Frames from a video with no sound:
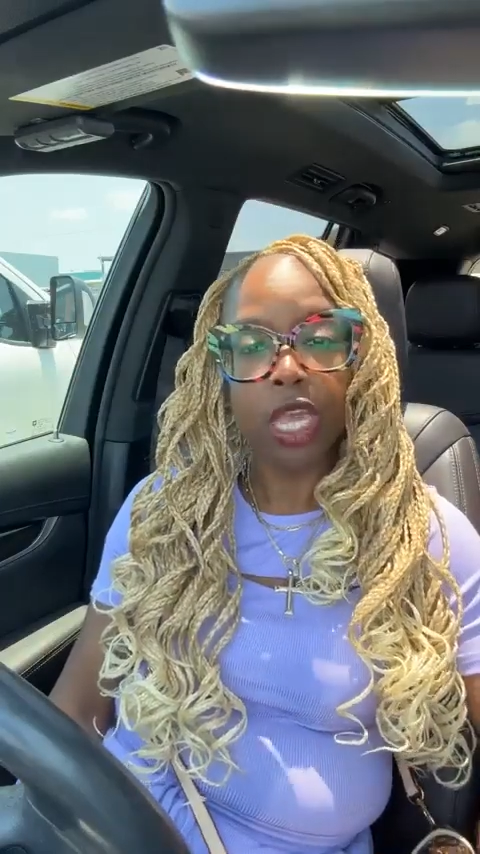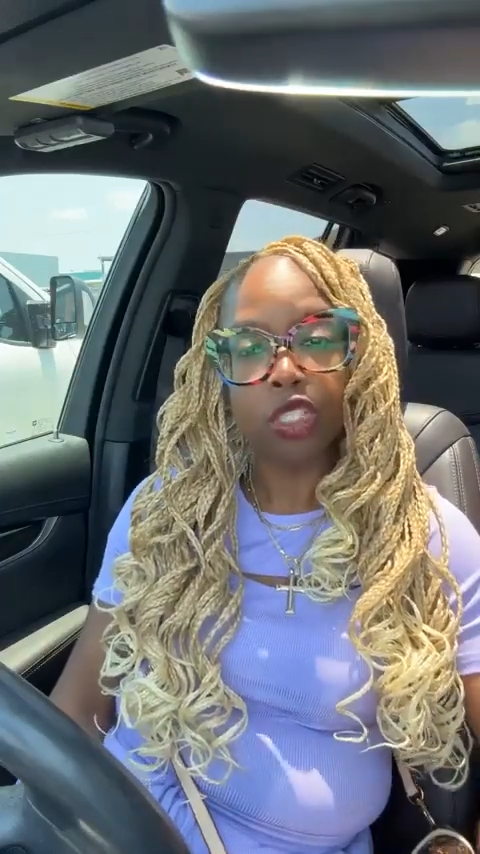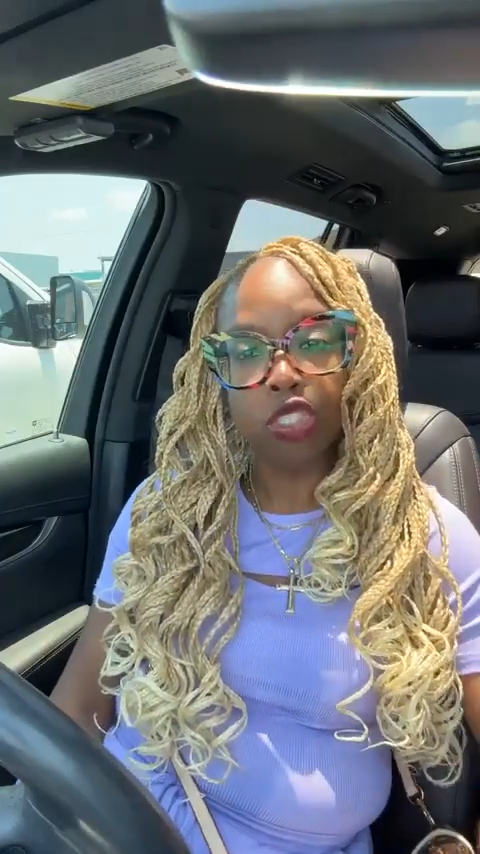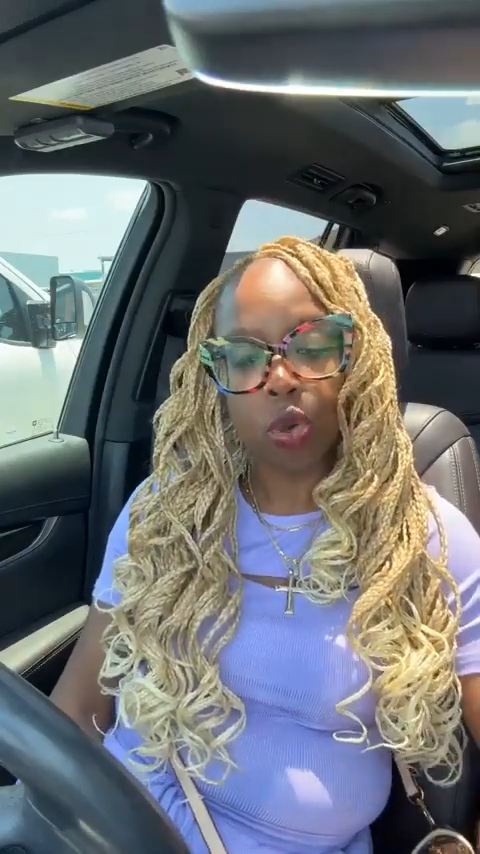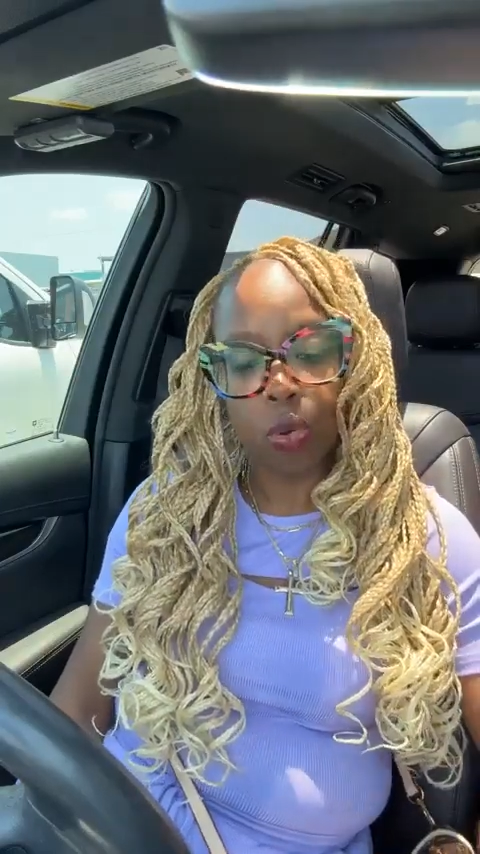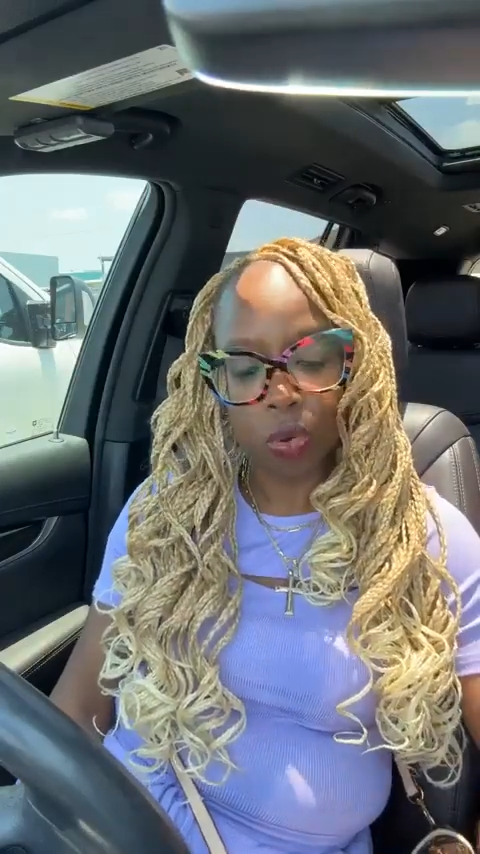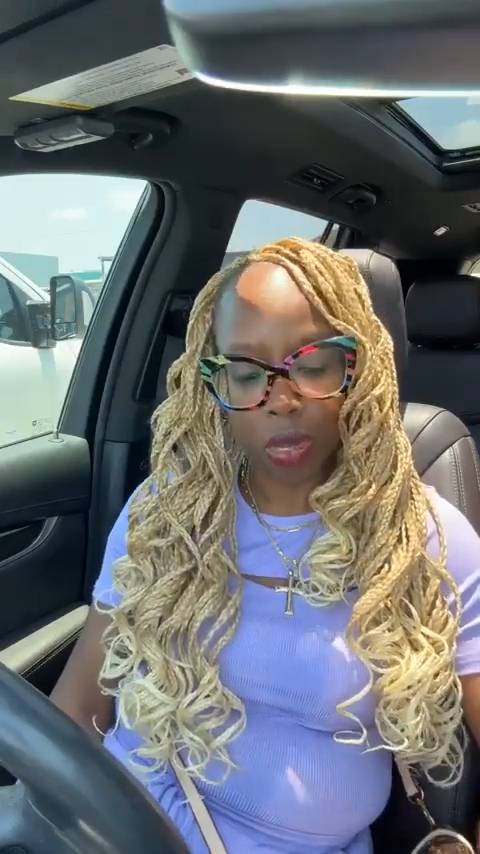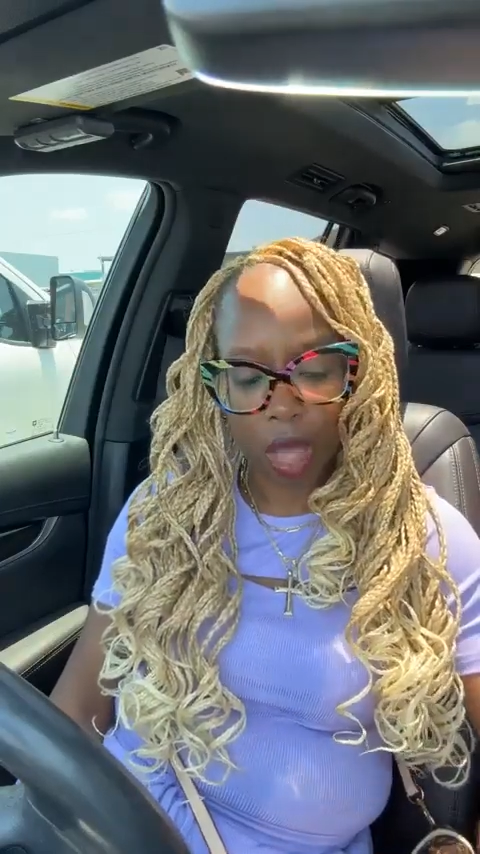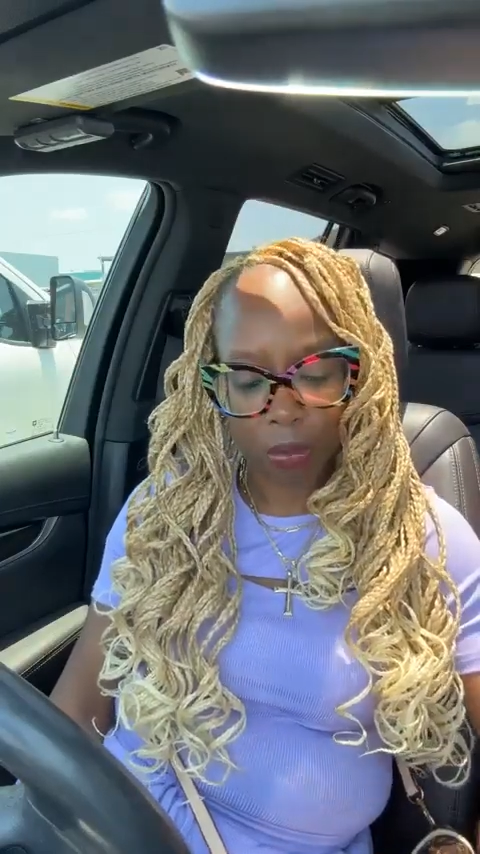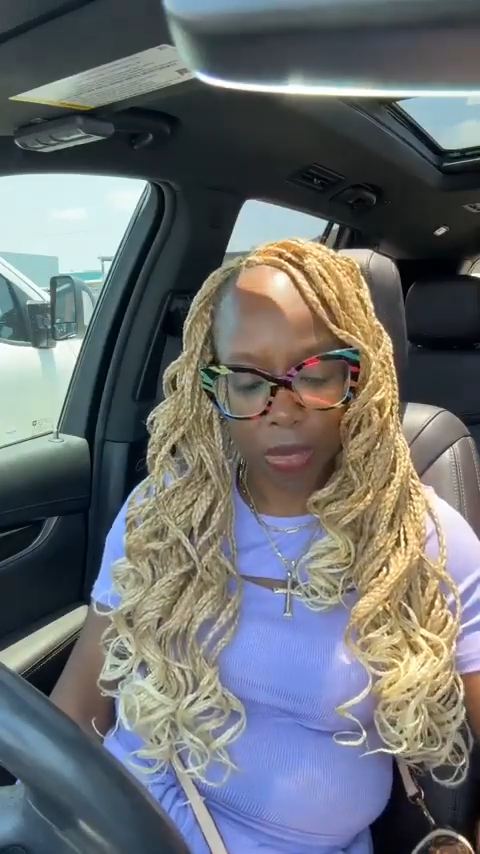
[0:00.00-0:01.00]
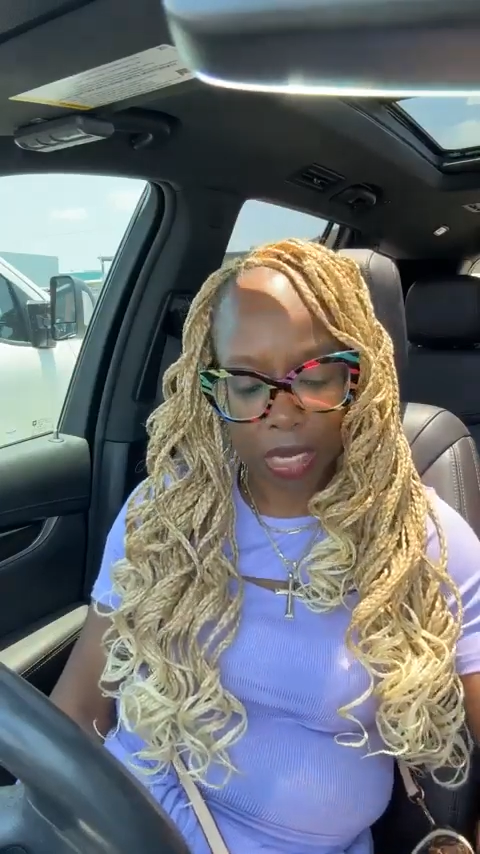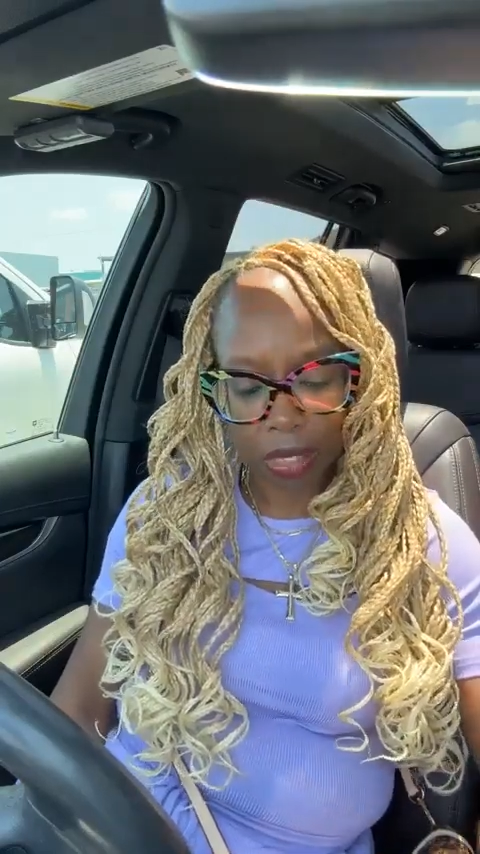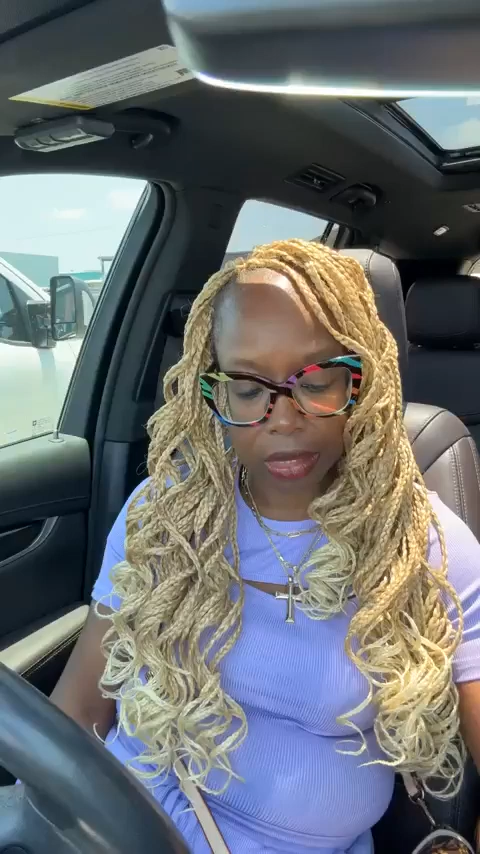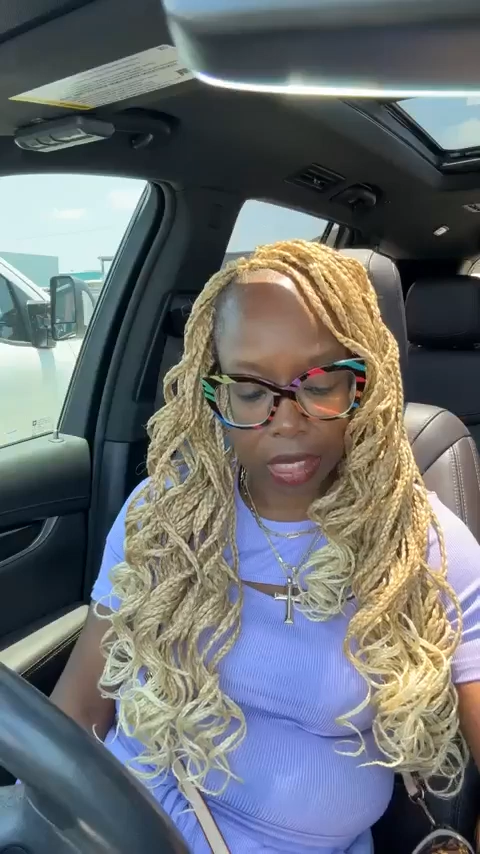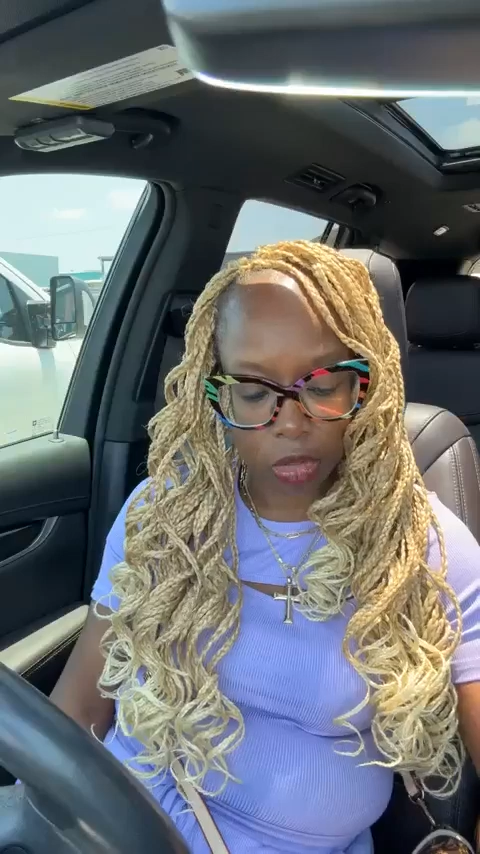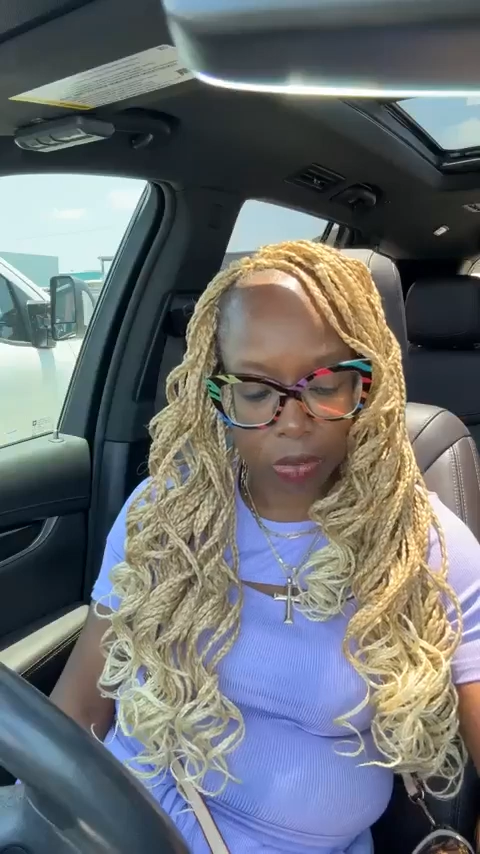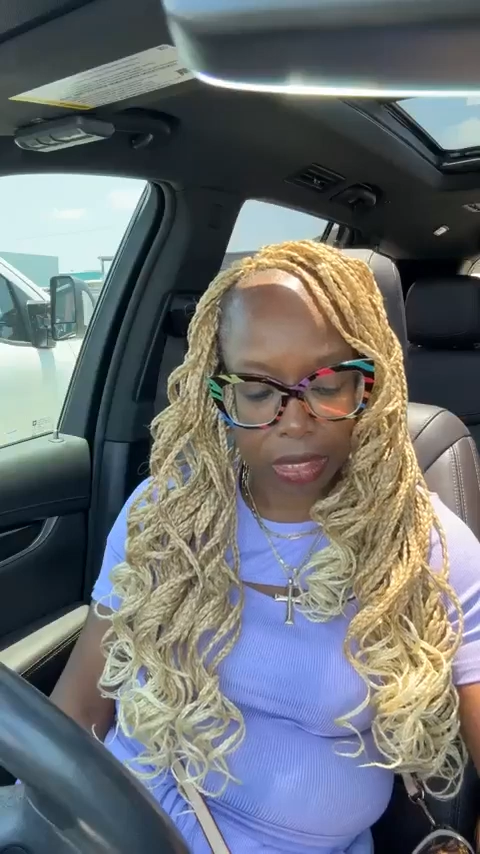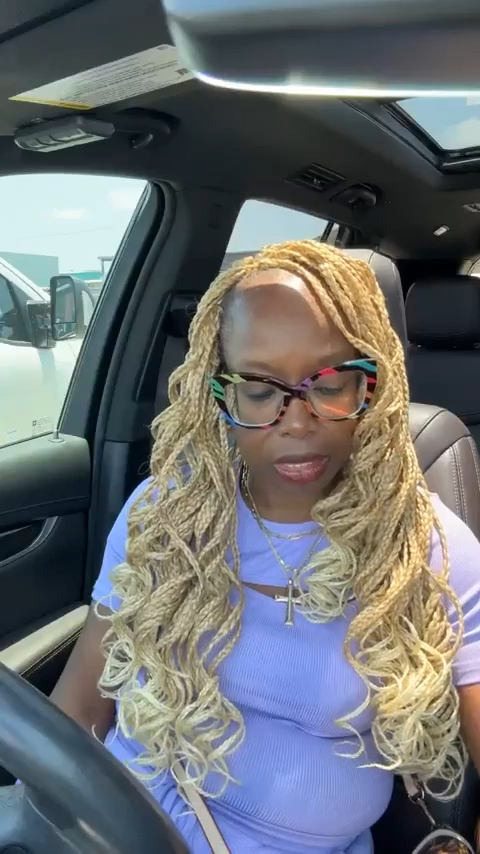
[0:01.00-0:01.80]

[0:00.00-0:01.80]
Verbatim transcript: And so God began to tell me